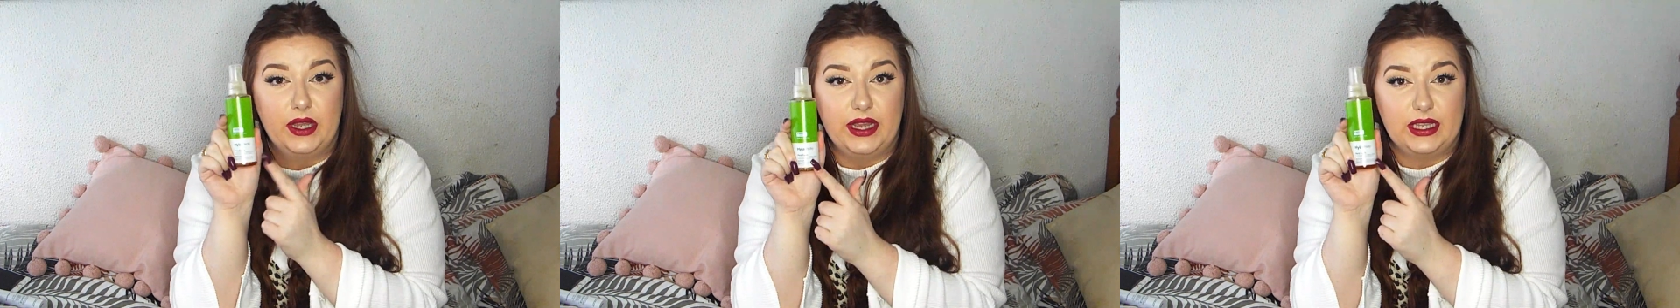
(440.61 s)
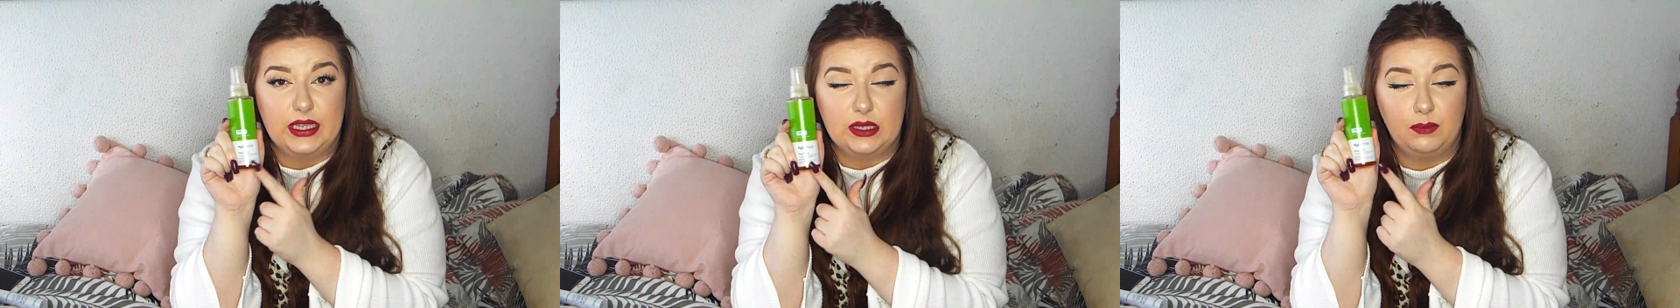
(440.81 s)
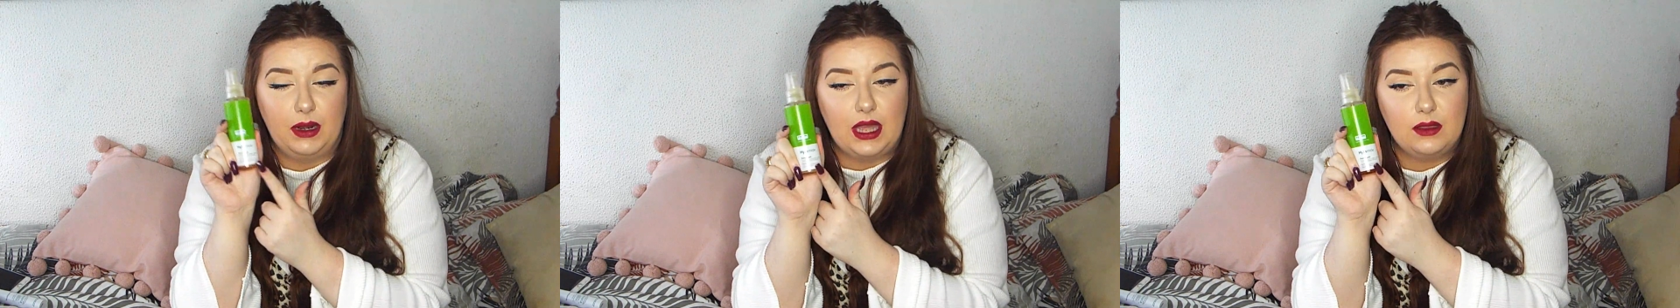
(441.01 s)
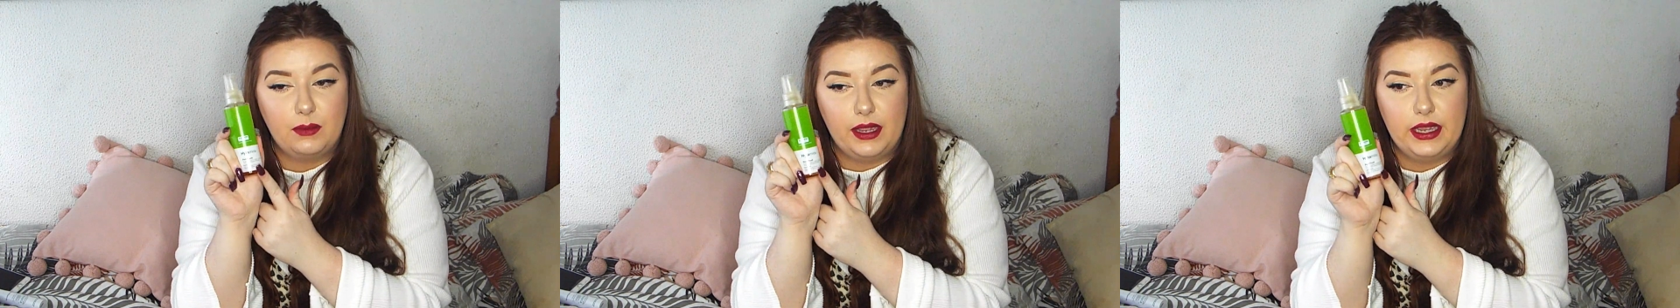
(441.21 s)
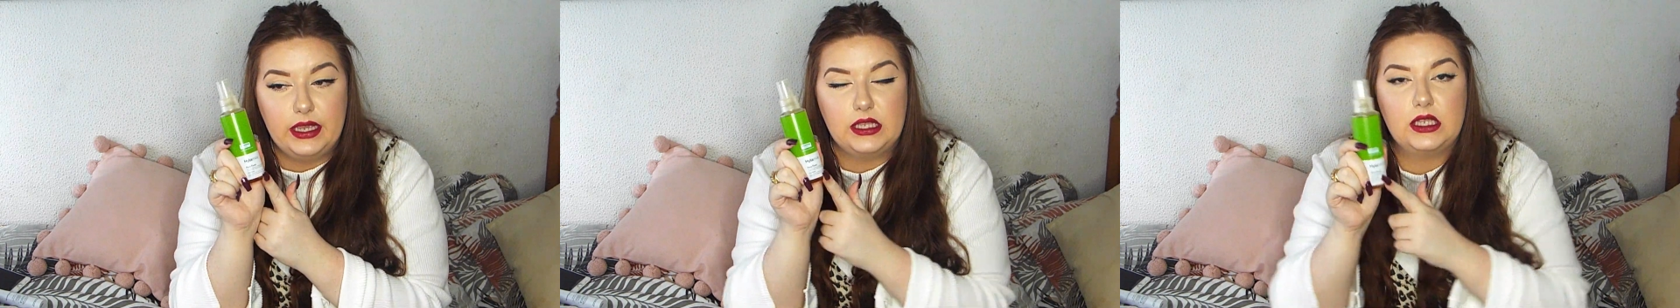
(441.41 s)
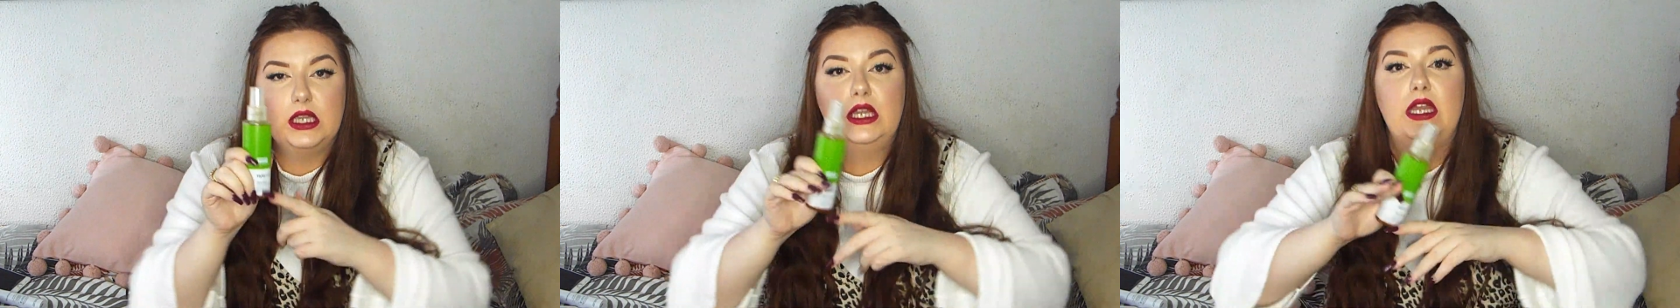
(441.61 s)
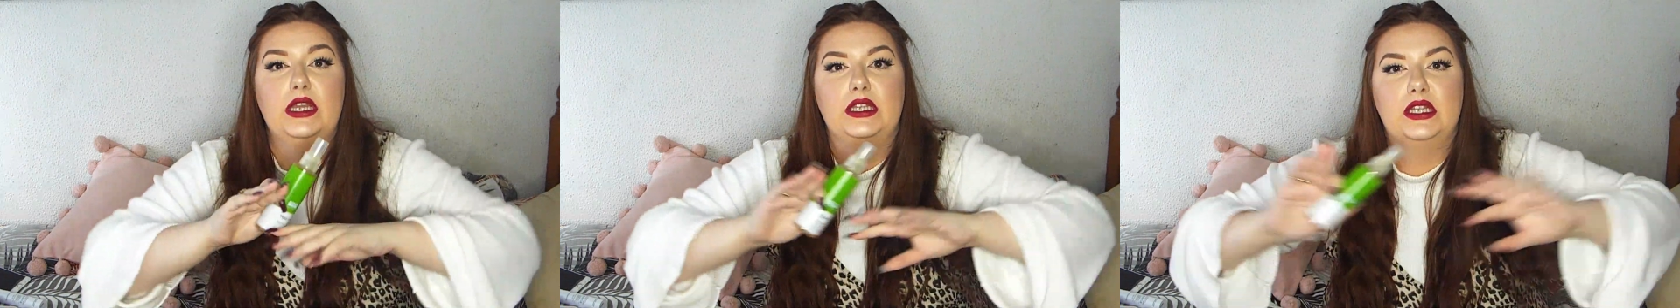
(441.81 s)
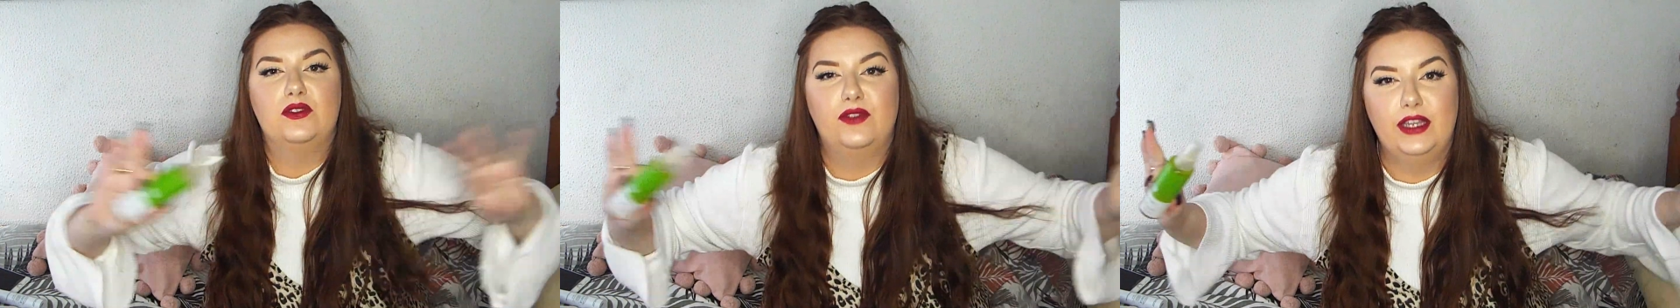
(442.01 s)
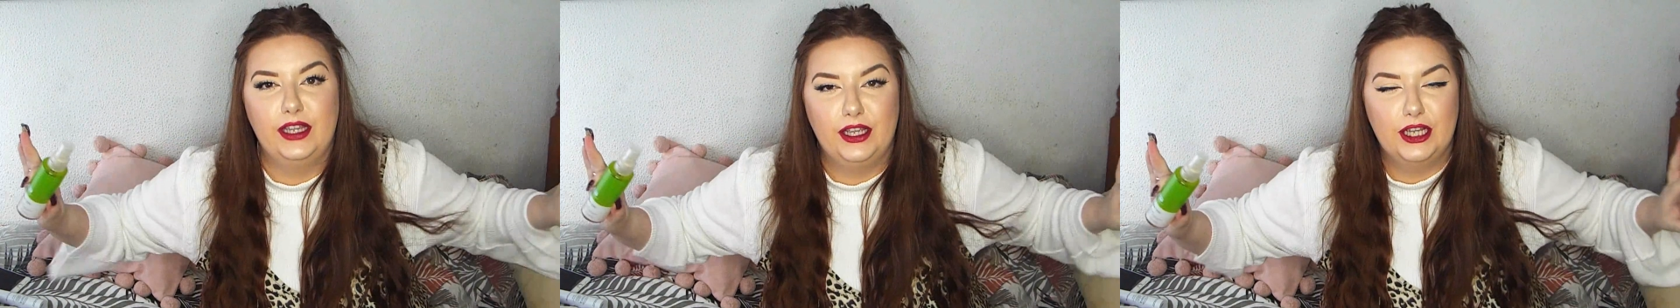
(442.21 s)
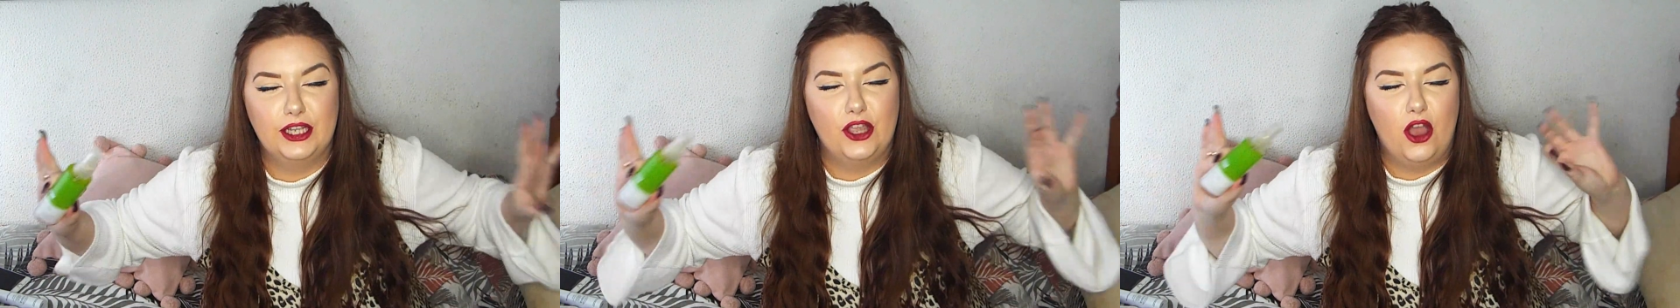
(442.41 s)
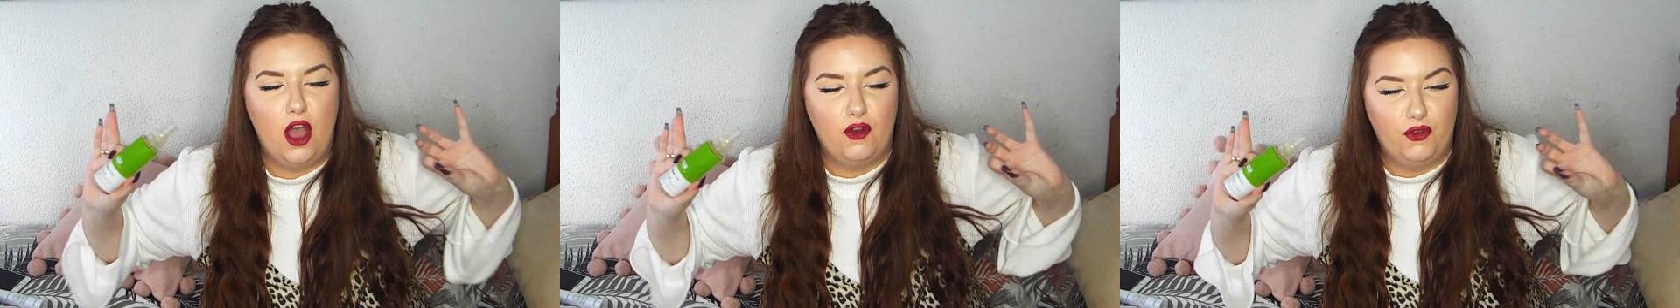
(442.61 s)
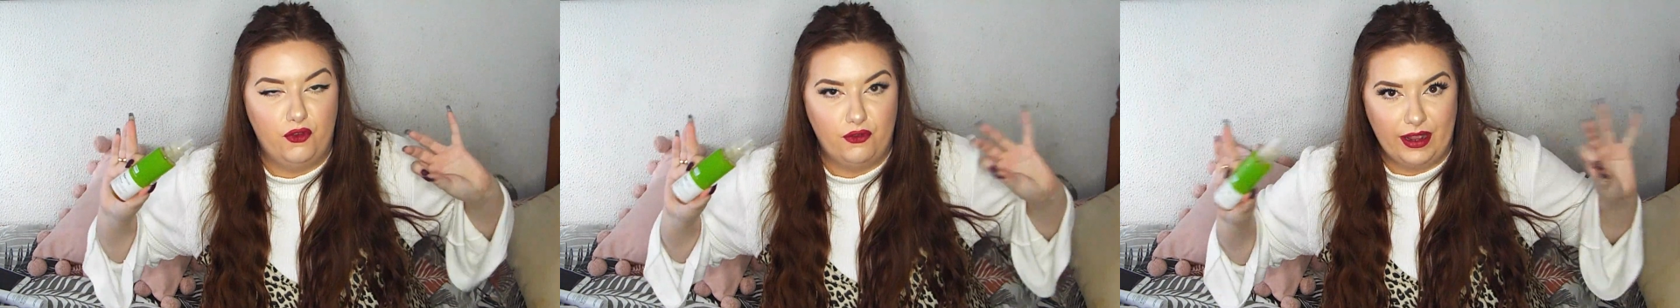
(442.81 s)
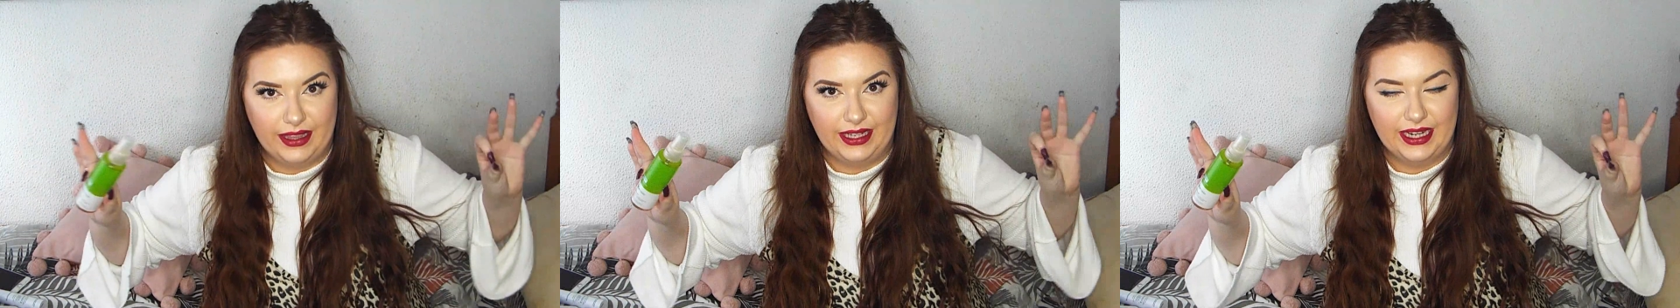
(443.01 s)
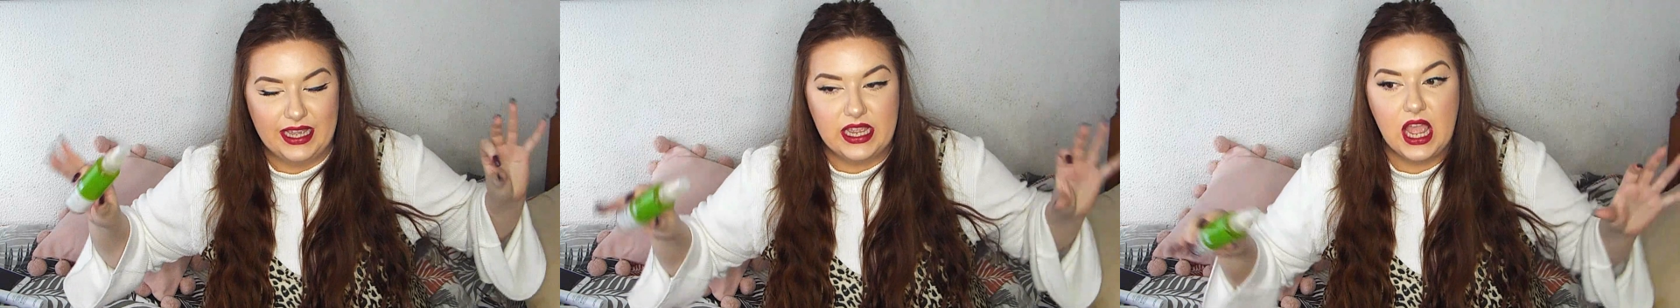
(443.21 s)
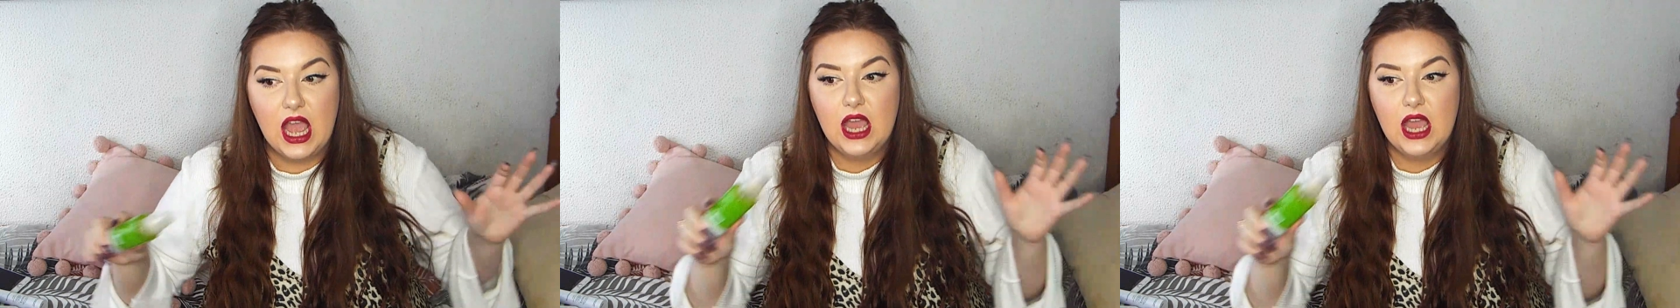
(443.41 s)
it is plant-based. It is vegan friendly.